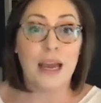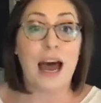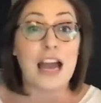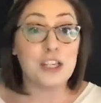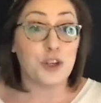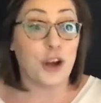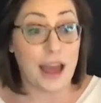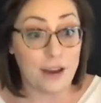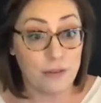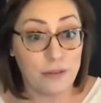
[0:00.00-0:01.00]
I sure
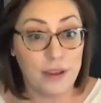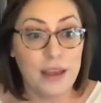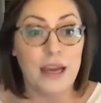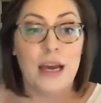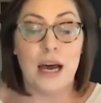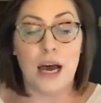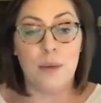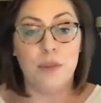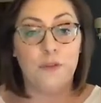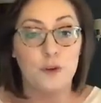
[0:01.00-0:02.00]
have.
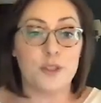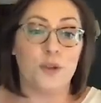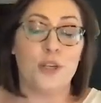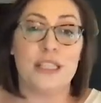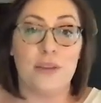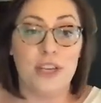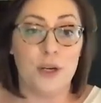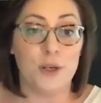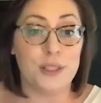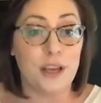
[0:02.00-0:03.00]
The first 37
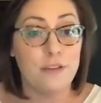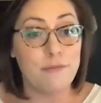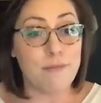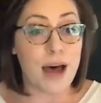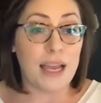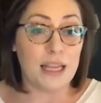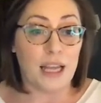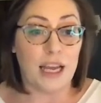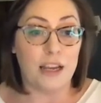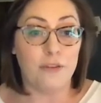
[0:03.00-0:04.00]
years of my
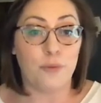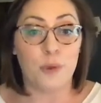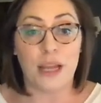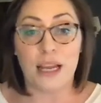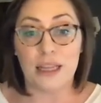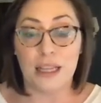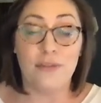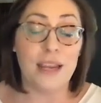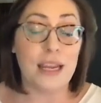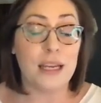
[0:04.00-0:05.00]
life were like
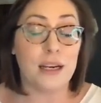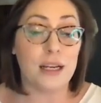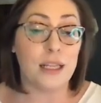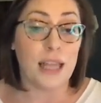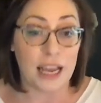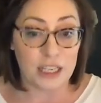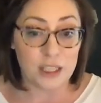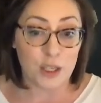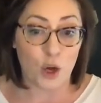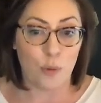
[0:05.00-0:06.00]
living in a
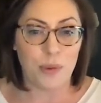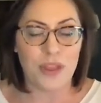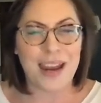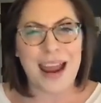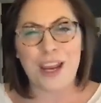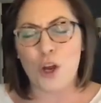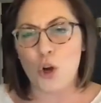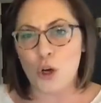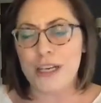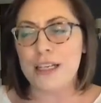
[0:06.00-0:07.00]
kaleidoscope that I
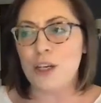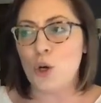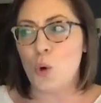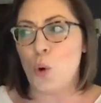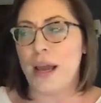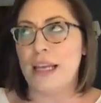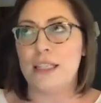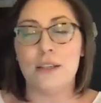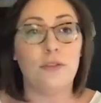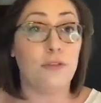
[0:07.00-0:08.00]
couldn't quite
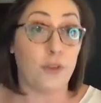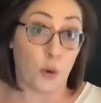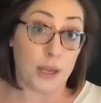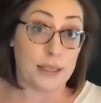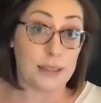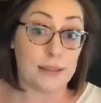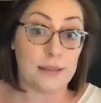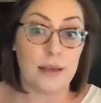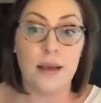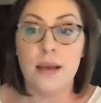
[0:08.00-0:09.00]
focus.
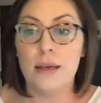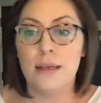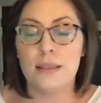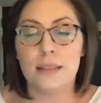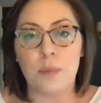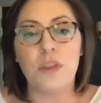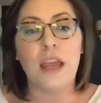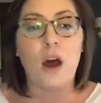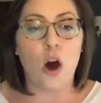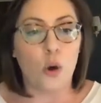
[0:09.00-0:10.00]
Something
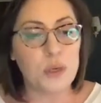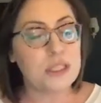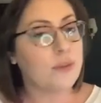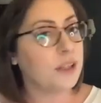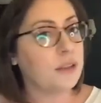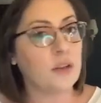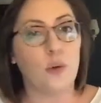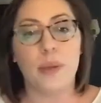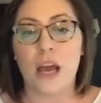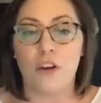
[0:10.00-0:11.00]
always felt a little
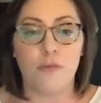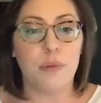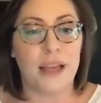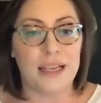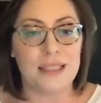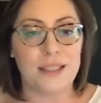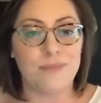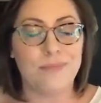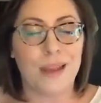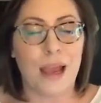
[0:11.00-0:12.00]
bit out of place.
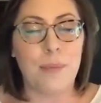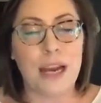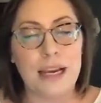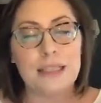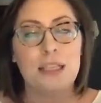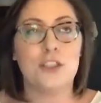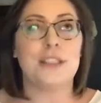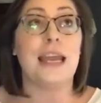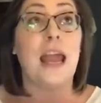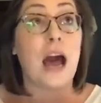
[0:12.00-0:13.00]
I mean, I guess I should
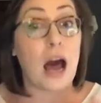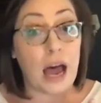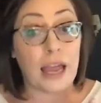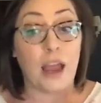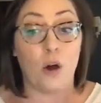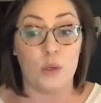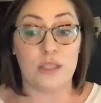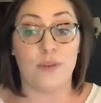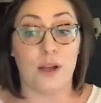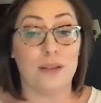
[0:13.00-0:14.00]
say I always
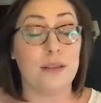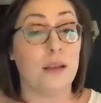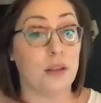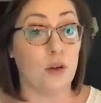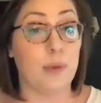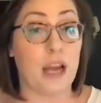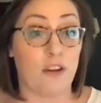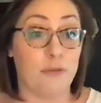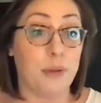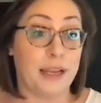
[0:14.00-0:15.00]
felt a little bit out
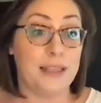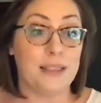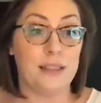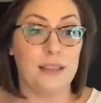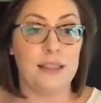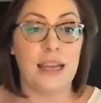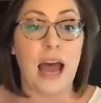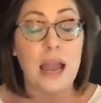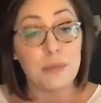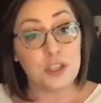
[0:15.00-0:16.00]
of place. You see,
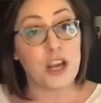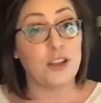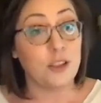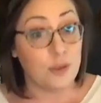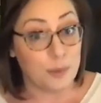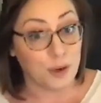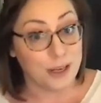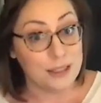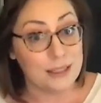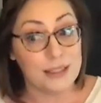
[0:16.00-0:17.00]
I'm the child of
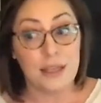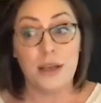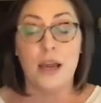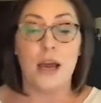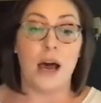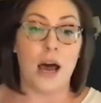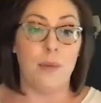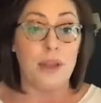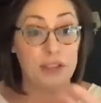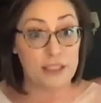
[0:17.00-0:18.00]
immigrants,
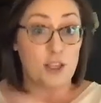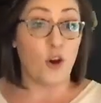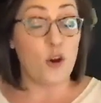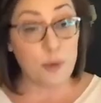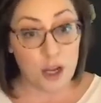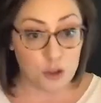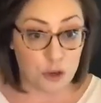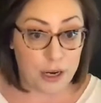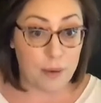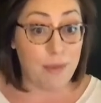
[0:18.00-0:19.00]
and this is our home
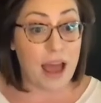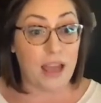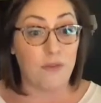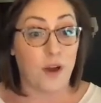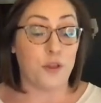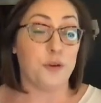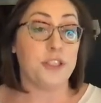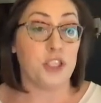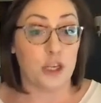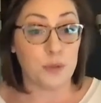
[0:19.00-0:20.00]
country. My father is
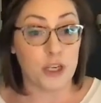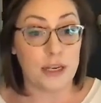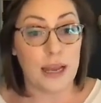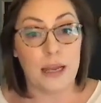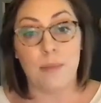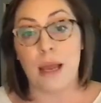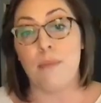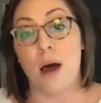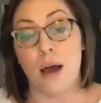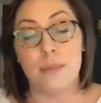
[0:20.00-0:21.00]
Egyptian and my
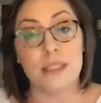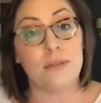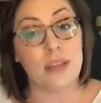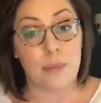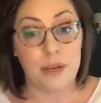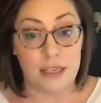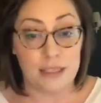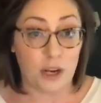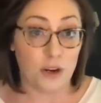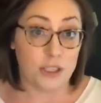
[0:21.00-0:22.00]
mom is of Lebanese
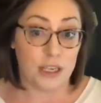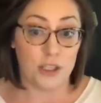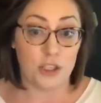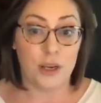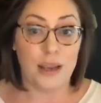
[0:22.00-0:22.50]
heritage.